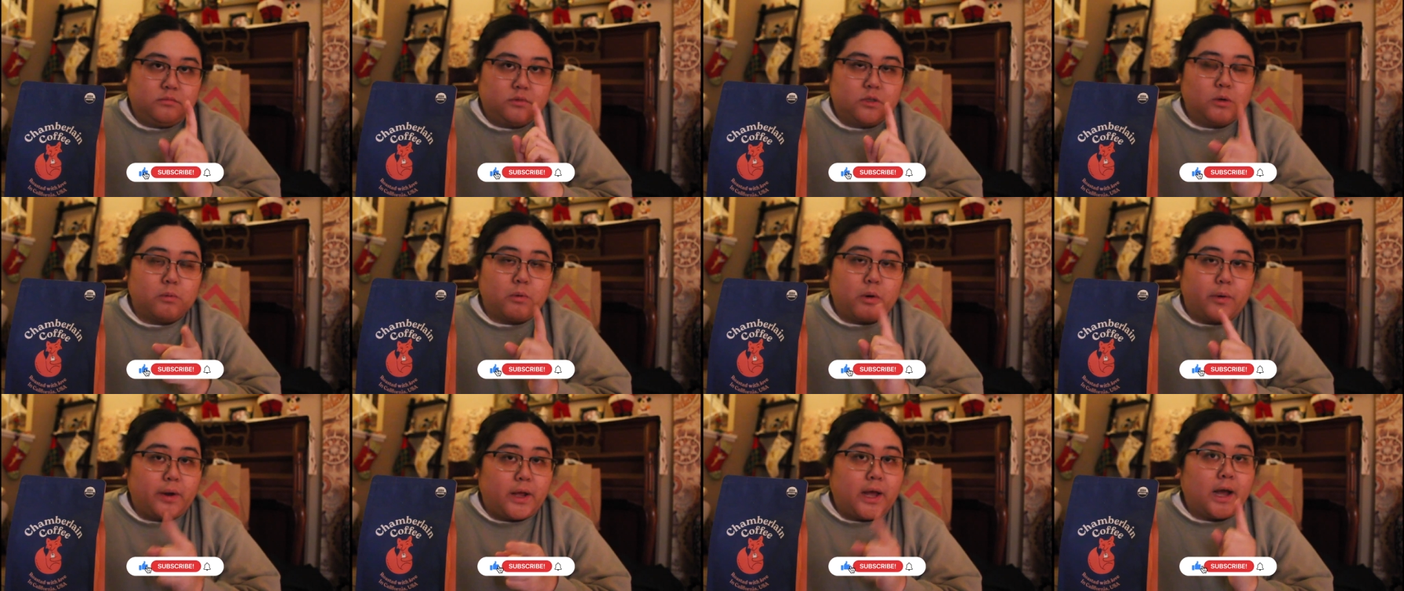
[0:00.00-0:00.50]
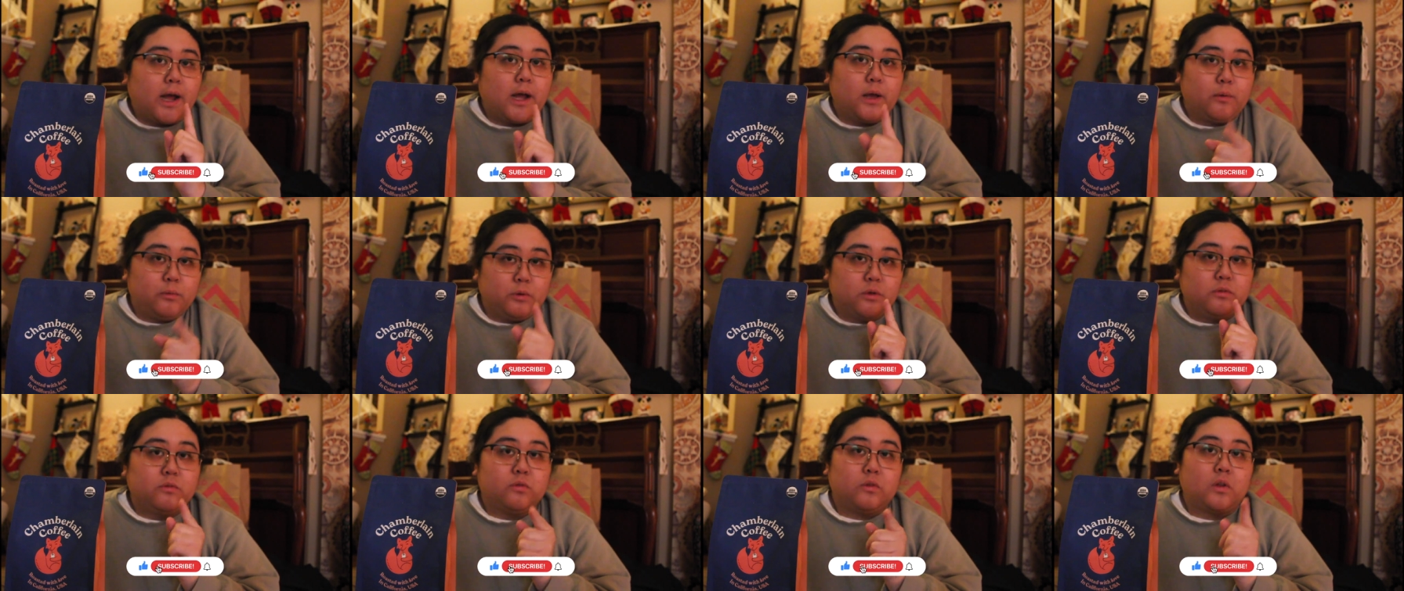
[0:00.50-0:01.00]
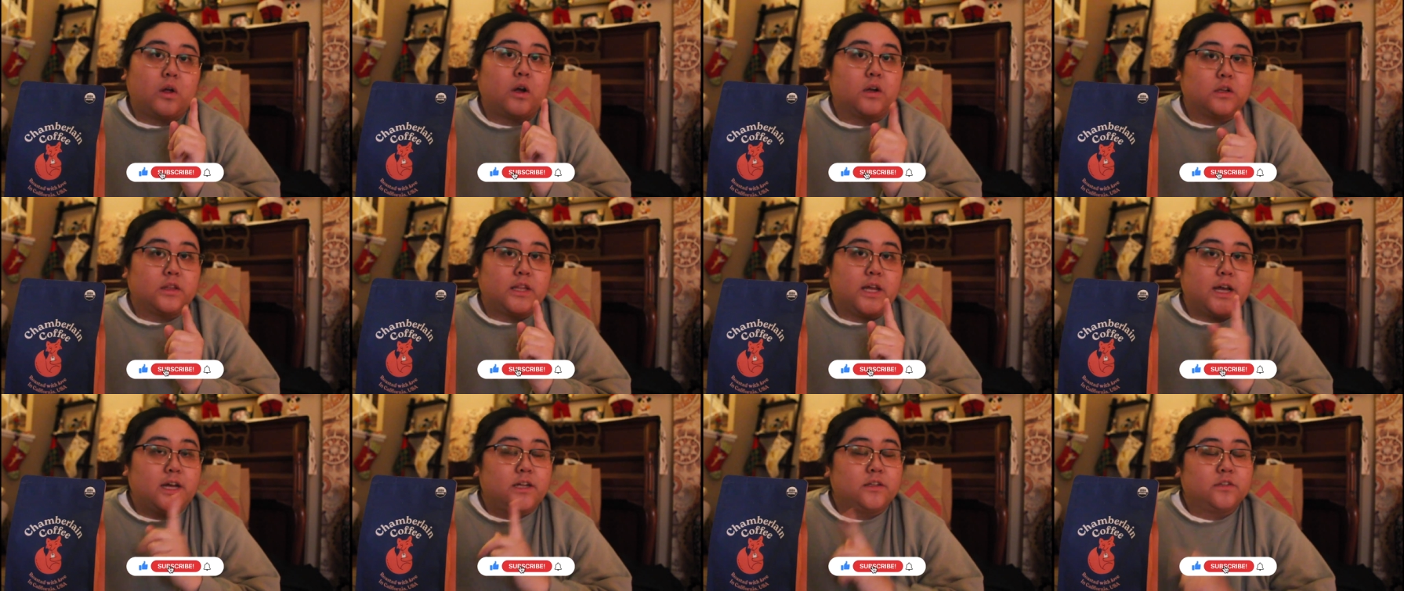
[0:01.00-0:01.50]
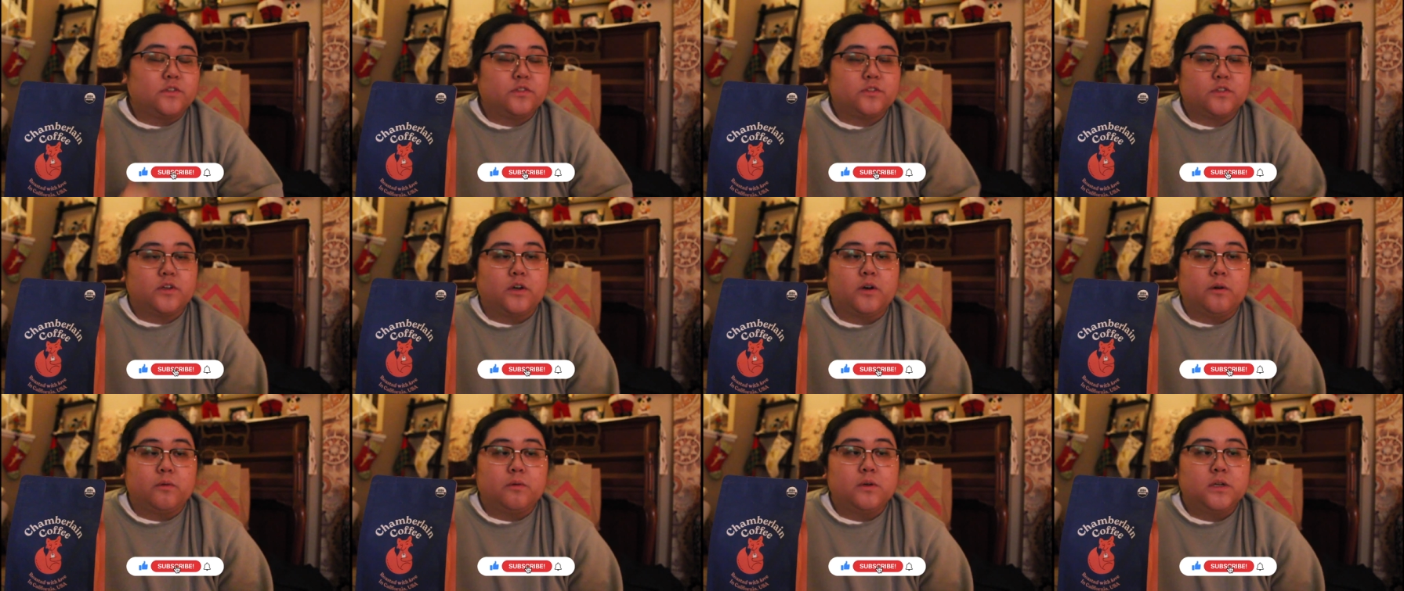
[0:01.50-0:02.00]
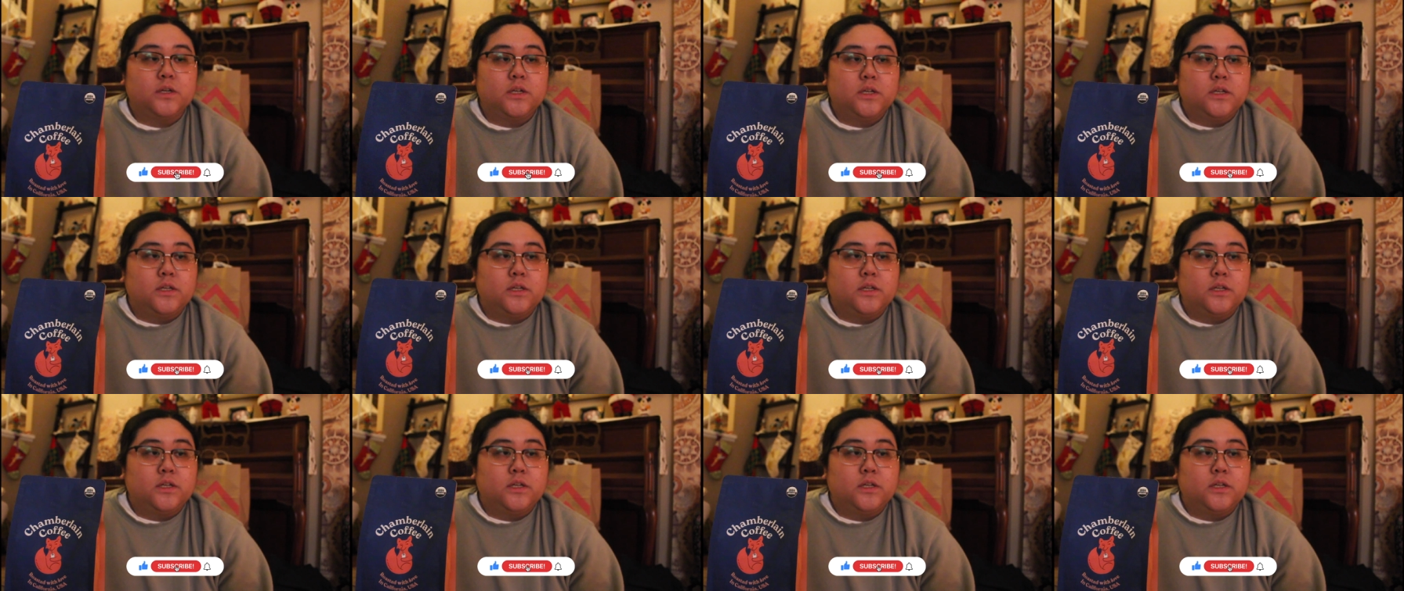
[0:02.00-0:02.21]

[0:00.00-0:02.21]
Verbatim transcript: don't worry, I will vlog that. So